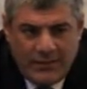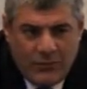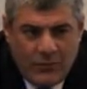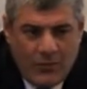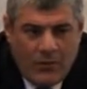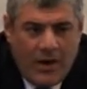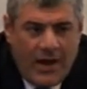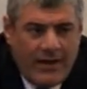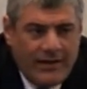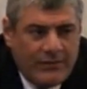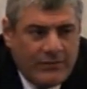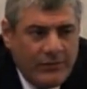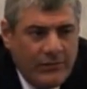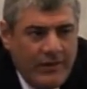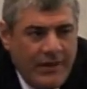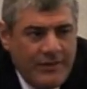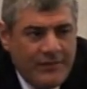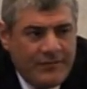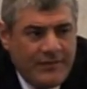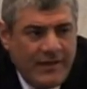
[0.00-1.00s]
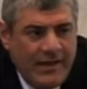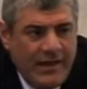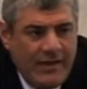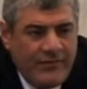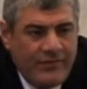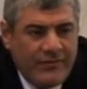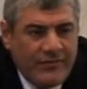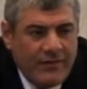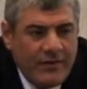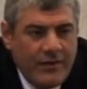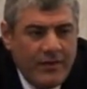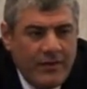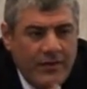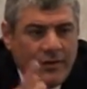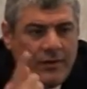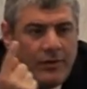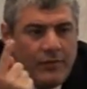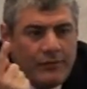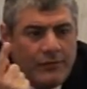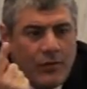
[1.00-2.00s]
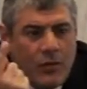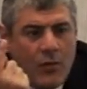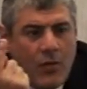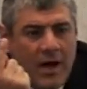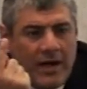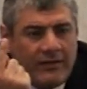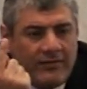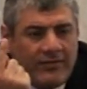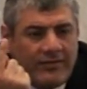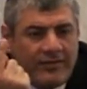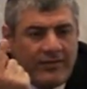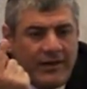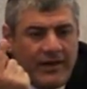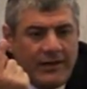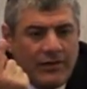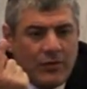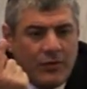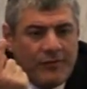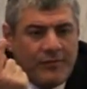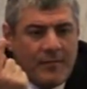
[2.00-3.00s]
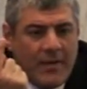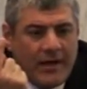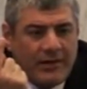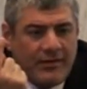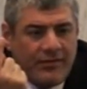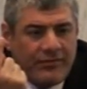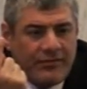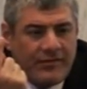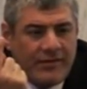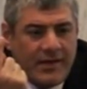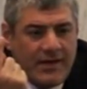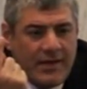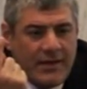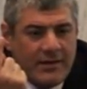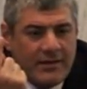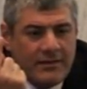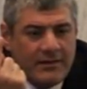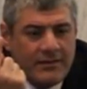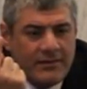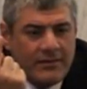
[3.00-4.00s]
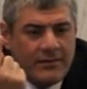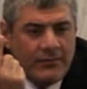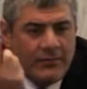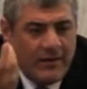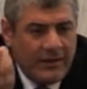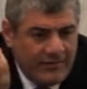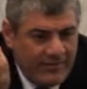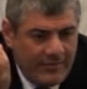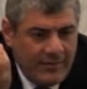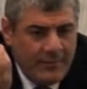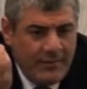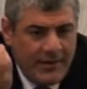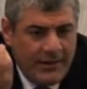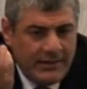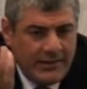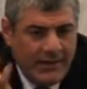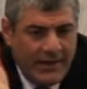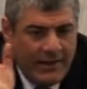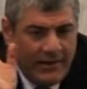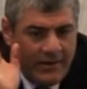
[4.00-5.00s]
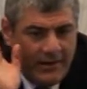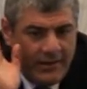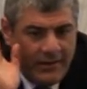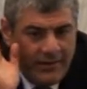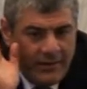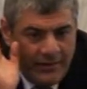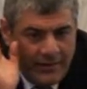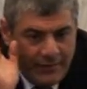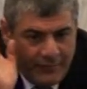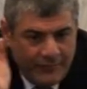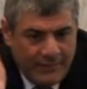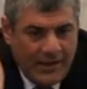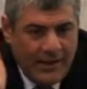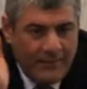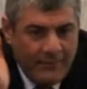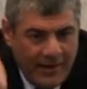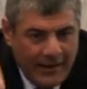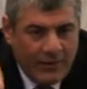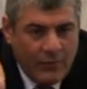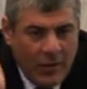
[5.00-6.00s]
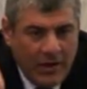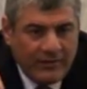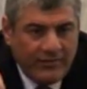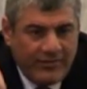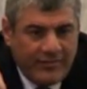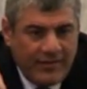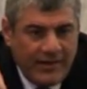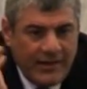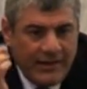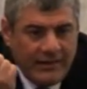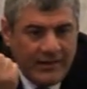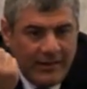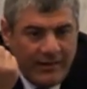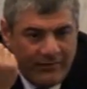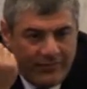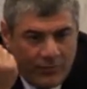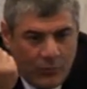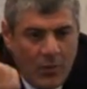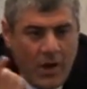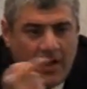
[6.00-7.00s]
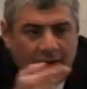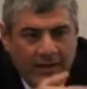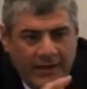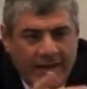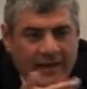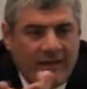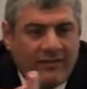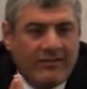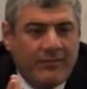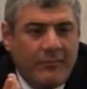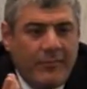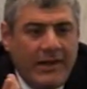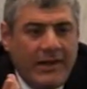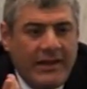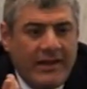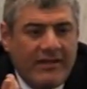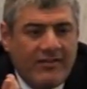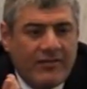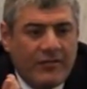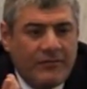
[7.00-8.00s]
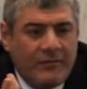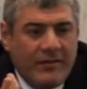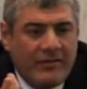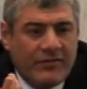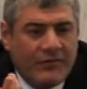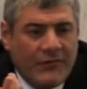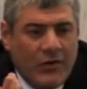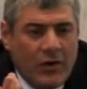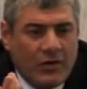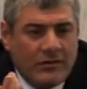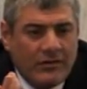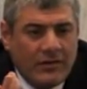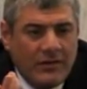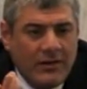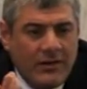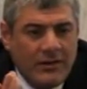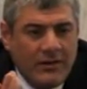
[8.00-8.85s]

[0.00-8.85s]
Why to leave this for one sin of modesty? What's the big deal? If they make one sin, it's one against millions of mitzvot.